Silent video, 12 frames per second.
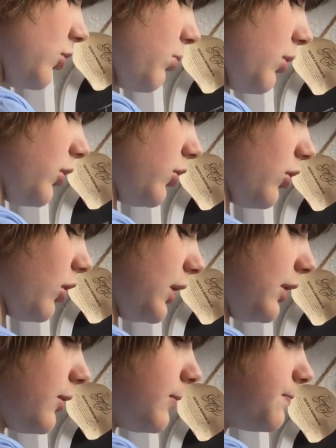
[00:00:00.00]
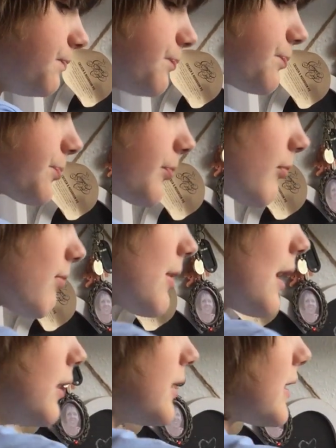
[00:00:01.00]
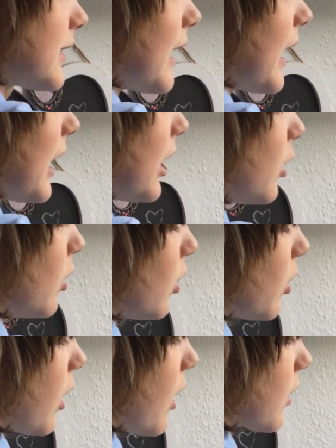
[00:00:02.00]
to one side. Now